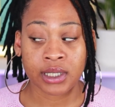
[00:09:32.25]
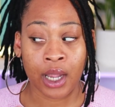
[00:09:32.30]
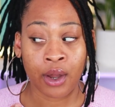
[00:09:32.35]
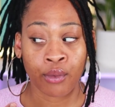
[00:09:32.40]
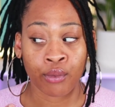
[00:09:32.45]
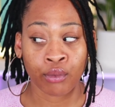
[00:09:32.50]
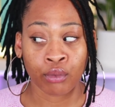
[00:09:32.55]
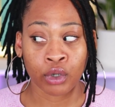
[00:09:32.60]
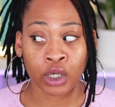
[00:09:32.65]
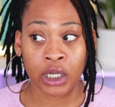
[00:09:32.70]
I
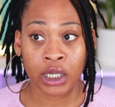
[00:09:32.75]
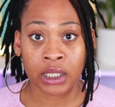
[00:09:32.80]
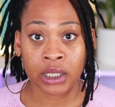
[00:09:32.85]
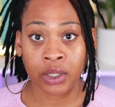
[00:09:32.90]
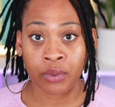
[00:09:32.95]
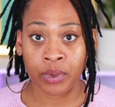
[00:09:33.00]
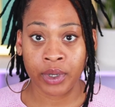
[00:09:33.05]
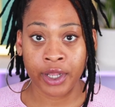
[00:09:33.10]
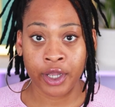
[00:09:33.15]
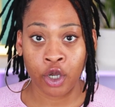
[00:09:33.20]

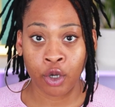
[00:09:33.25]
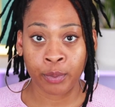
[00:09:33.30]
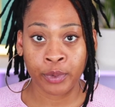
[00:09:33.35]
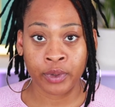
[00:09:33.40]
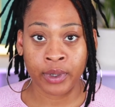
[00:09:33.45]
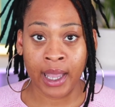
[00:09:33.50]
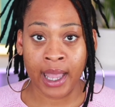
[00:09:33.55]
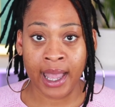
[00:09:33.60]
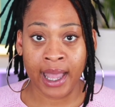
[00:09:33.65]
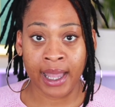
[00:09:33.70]
really want to help
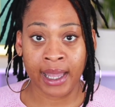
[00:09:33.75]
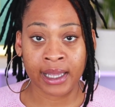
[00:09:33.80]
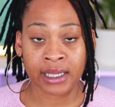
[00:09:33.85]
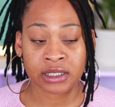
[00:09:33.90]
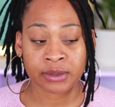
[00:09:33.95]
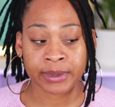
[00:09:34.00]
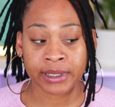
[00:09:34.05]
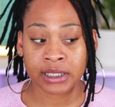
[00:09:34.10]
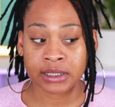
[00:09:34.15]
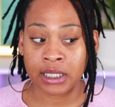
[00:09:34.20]
you
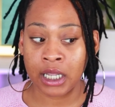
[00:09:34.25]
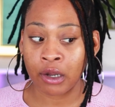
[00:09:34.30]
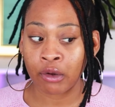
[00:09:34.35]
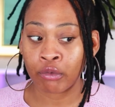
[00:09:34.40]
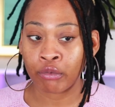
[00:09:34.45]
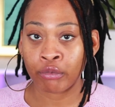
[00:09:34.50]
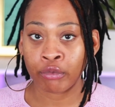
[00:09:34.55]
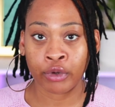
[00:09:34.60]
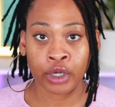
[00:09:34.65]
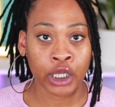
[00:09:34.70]
guys, because I
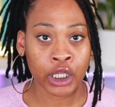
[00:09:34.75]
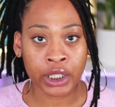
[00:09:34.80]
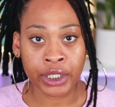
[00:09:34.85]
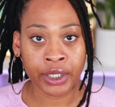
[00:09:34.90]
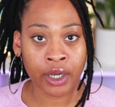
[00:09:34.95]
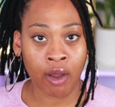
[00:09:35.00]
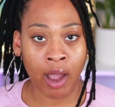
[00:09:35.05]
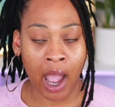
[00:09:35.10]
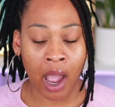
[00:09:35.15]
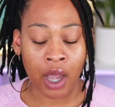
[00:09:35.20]
really
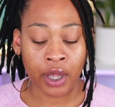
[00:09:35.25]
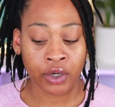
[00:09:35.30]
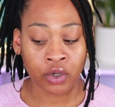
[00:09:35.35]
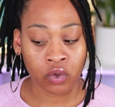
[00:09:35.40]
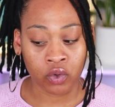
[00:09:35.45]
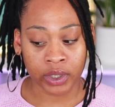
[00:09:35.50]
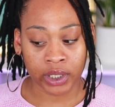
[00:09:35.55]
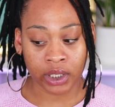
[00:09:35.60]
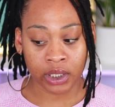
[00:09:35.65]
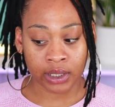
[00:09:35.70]
know how
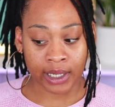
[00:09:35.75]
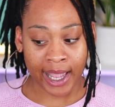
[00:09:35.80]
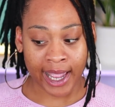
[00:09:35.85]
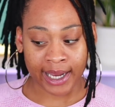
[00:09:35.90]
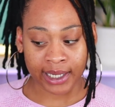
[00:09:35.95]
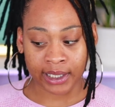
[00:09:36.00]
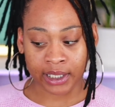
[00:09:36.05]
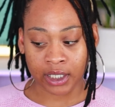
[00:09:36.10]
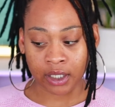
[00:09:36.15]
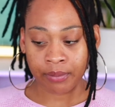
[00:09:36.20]
annoying
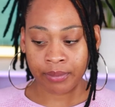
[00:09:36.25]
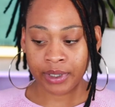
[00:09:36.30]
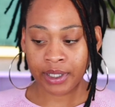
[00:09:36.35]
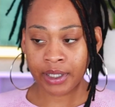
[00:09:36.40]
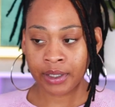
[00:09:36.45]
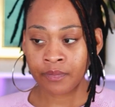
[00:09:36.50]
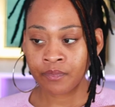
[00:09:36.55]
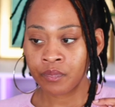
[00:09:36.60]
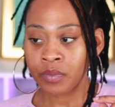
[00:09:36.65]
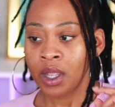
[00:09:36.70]
acne can
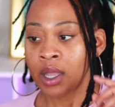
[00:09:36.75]
be.